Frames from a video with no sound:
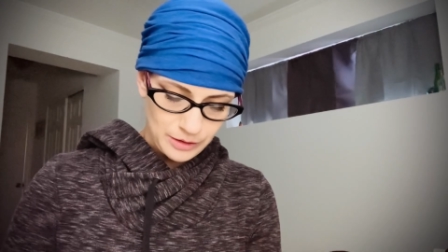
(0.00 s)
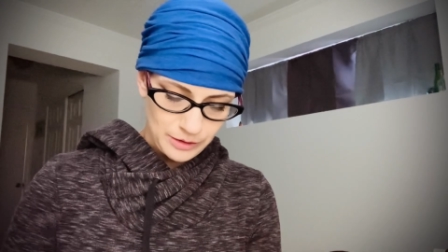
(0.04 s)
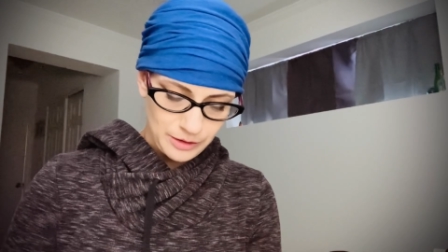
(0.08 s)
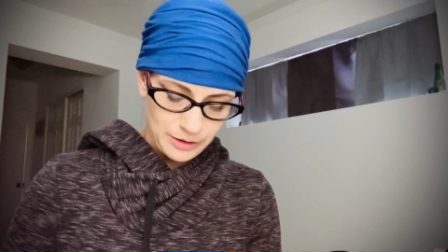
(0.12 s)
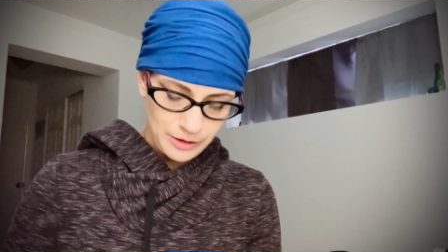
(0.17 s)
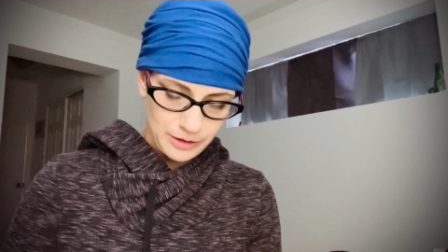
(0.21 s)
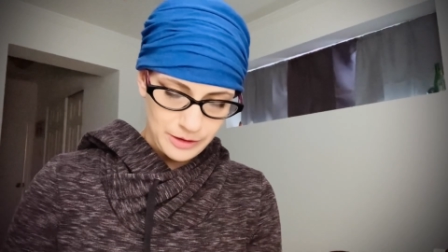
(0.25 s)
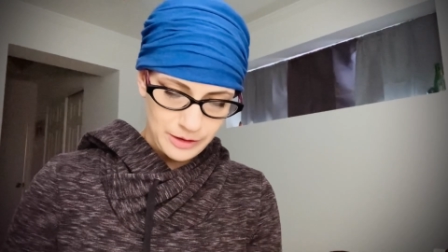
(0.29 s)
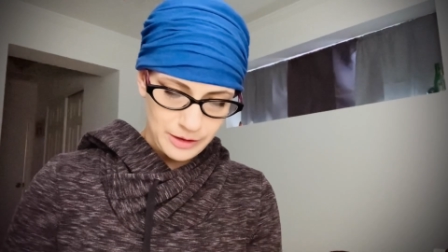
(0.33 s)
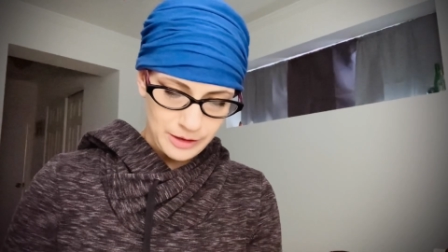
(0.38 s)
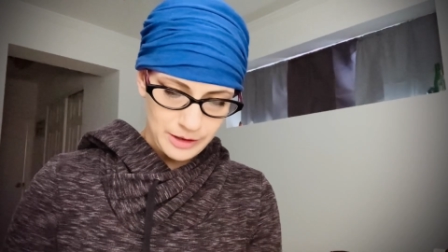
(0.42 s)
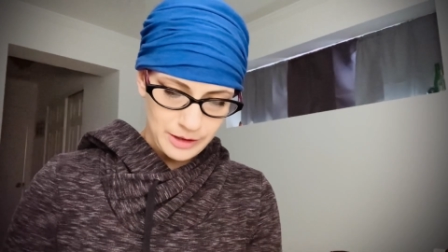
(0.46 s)

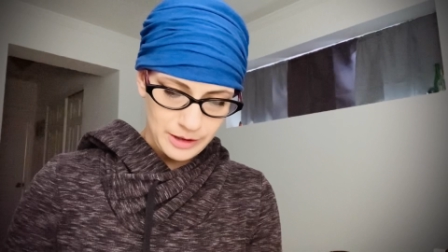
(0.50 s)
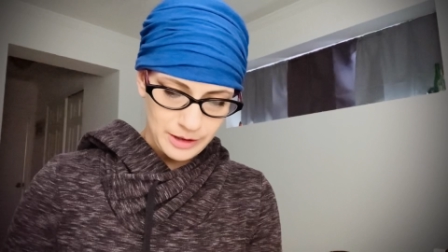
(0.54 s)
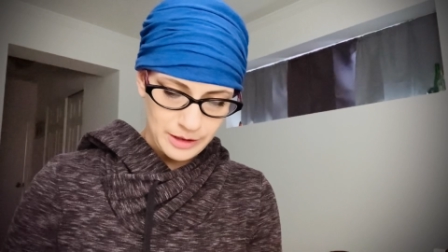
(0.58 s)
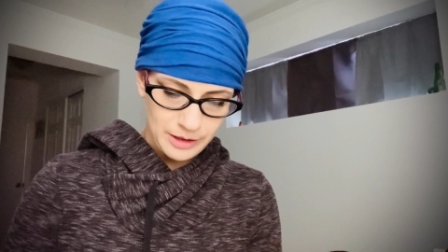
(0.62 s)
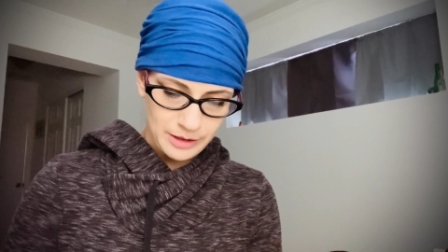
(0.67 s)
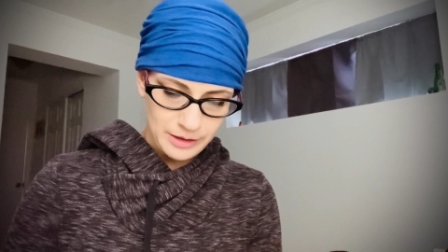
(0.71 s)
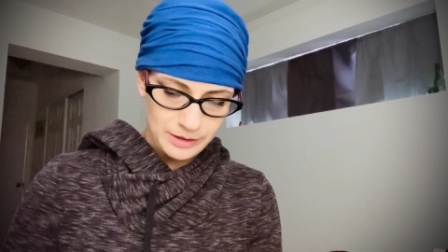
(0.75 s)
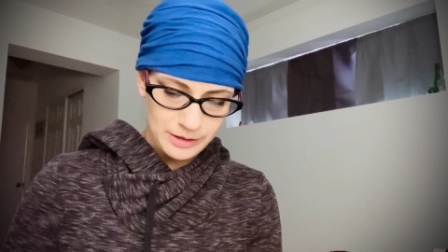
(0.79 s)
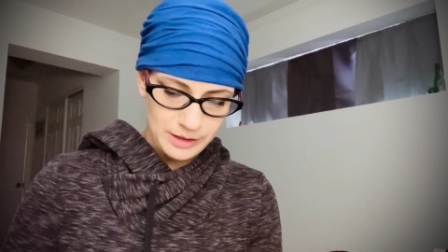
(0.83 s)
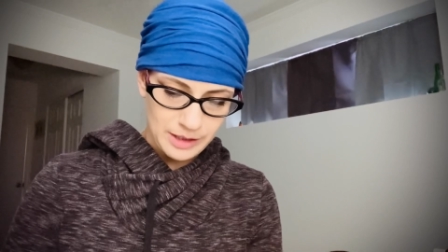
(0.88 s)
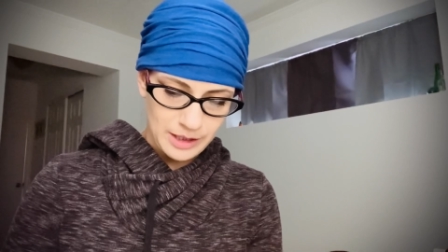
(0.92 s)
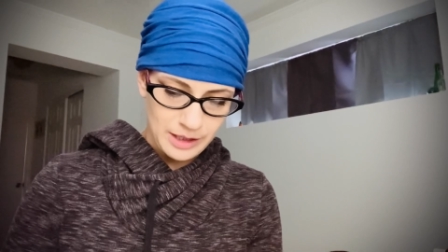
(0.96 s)

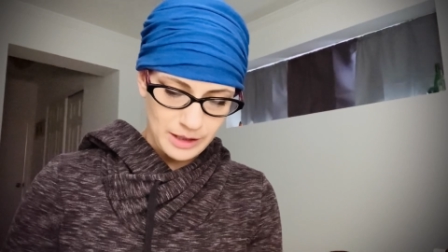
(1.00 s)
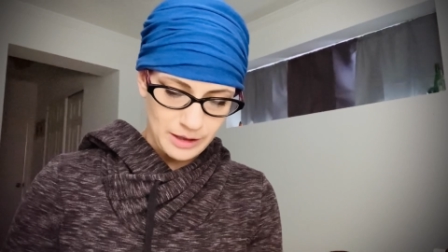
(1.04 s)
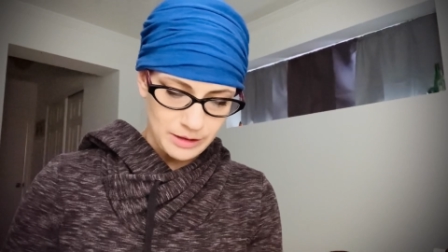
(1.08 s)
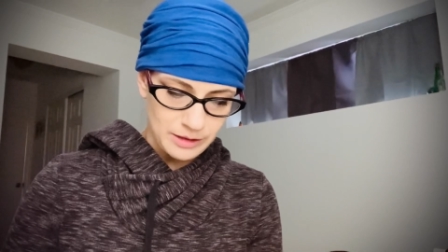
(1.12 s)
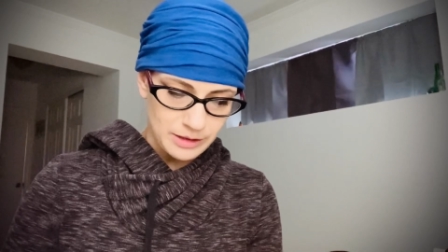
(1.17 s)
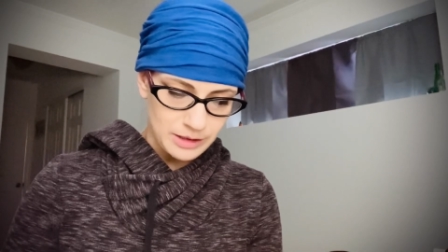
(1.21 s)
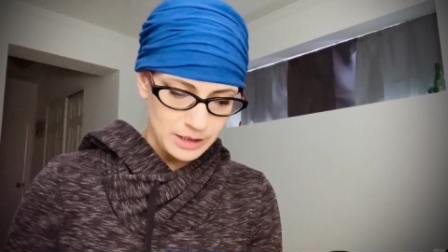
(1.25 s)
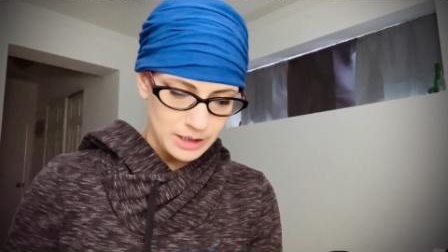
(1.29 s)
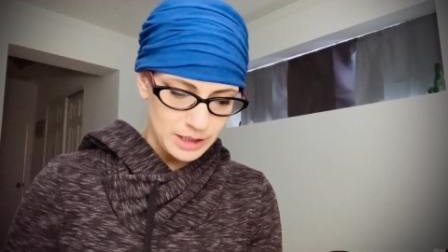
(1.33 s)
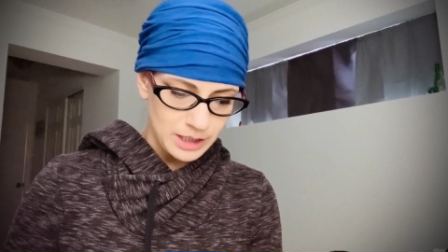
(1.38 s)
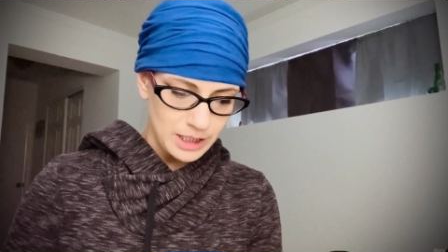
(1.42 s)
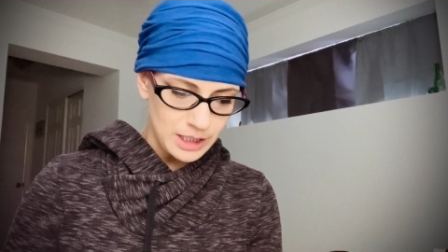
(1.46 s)
that they are
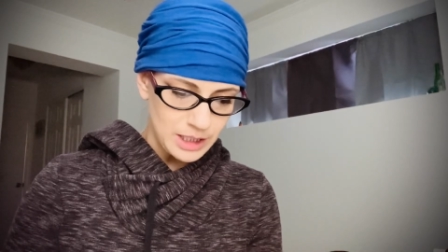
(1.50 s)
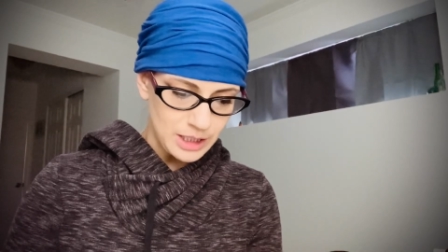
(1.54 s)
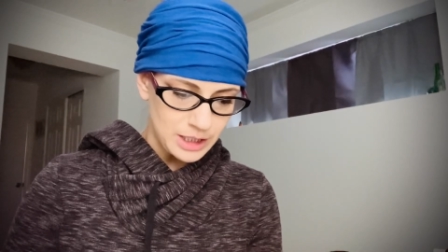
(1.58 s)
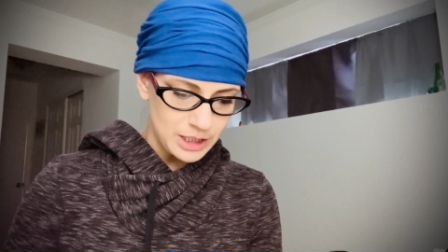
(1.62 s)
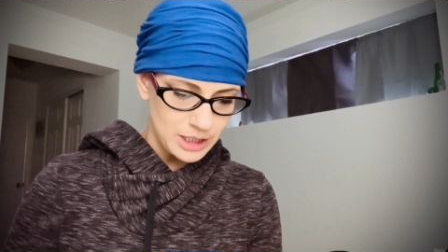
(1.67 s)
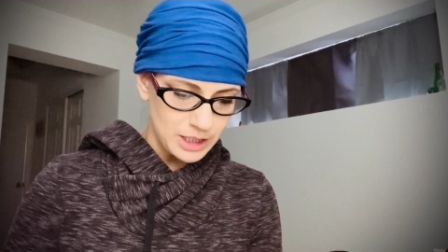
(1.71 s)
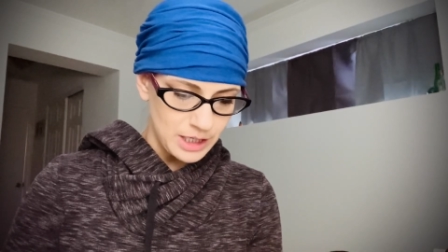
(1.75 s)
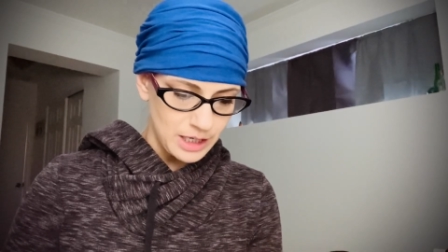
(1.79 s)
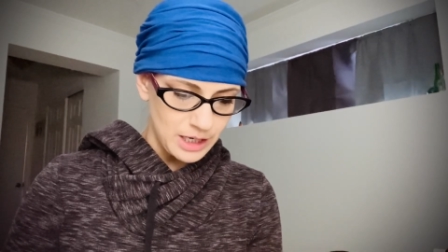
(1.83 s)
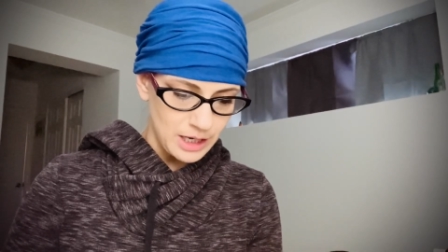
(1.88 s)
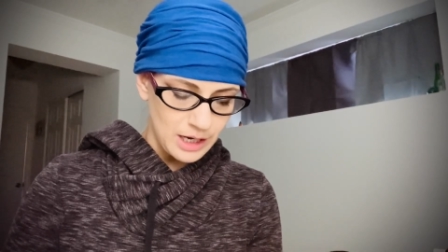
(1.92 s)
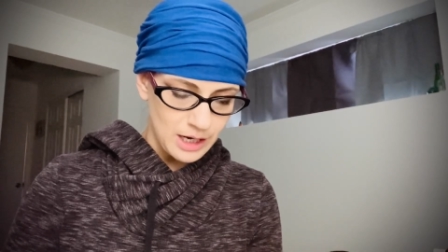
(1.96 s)

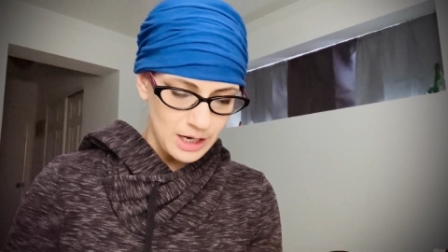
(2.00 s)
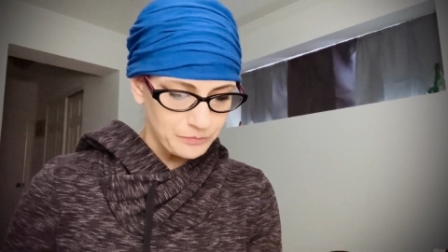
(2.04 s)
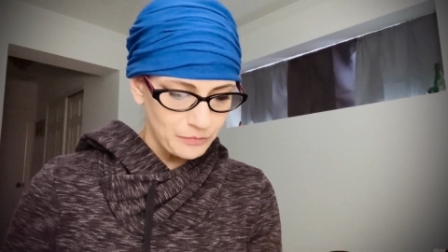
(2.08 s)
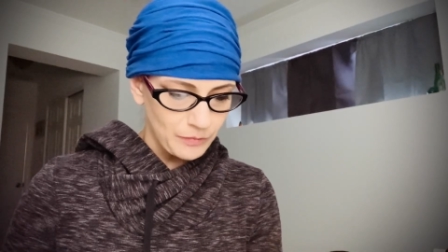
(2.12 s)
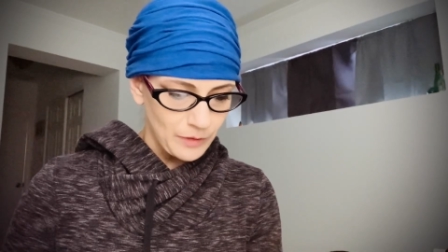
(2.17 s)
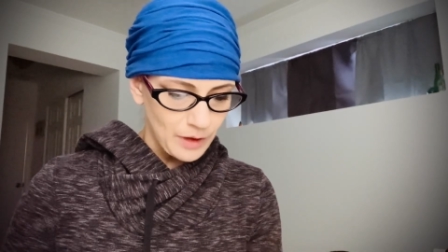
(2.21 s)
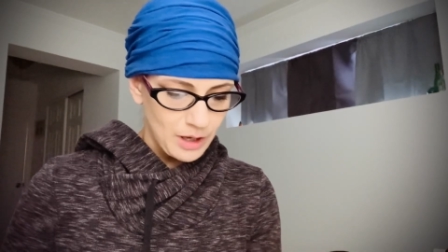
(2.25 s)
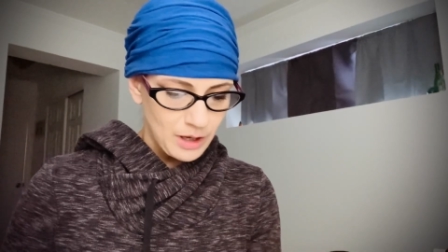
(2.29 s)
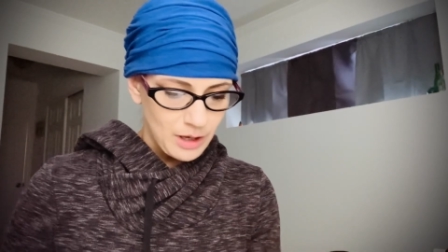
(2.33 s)
teaching